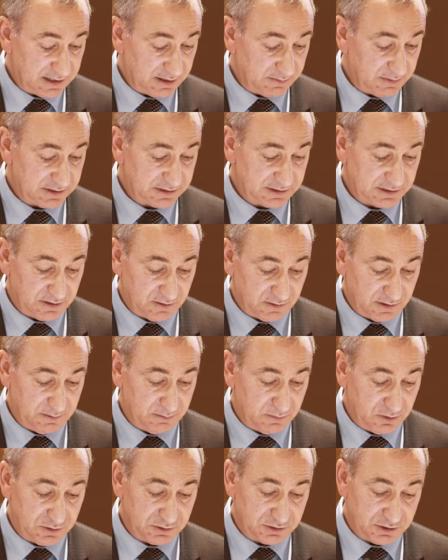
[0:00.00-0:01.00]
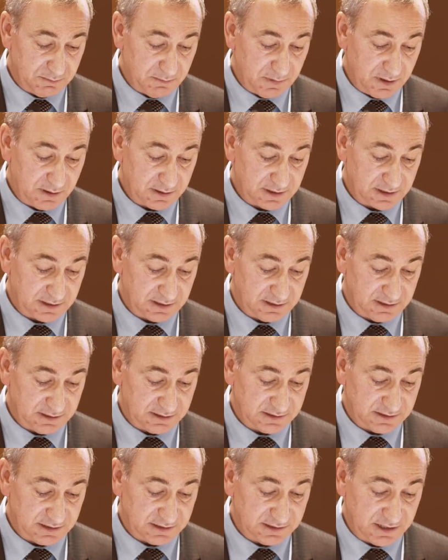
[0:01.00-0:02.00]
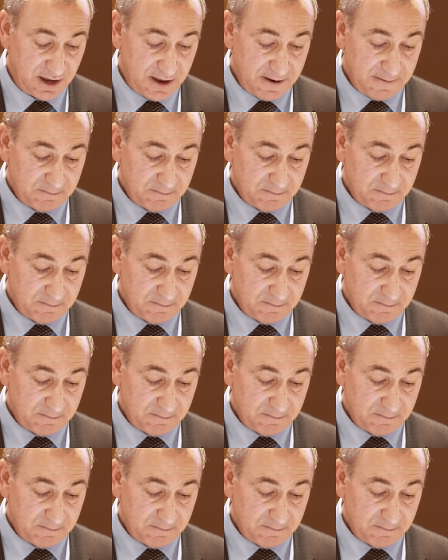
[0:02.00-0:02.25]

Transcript: MSCI emerging market indices,